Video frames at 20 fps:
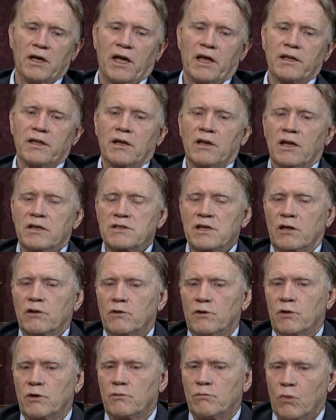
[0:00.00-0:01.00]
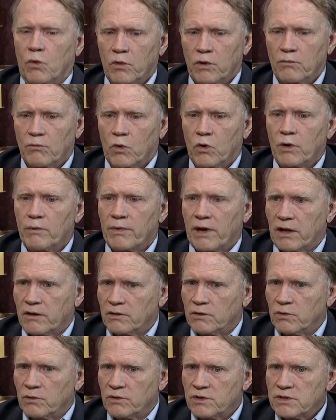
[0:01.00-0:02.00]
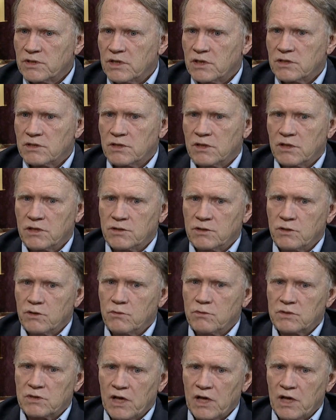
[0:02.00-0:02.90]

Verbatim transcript: And then as I learned more and more about Lewis, his use,